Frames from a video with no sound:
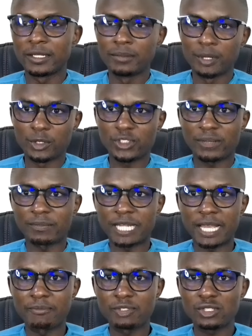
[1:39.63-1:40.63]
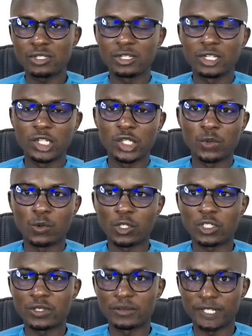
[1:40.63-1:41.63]
Because sometimes you
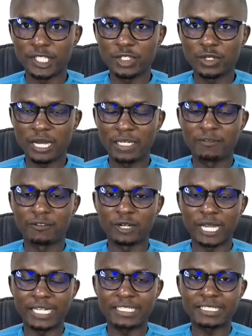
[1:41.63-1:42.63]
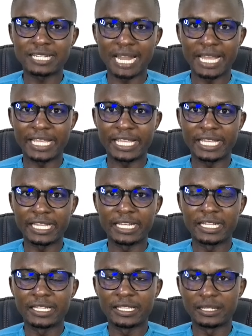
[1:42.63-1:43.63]
watch the video and you forget liking
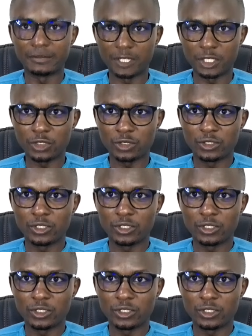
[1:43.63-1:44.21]
the video.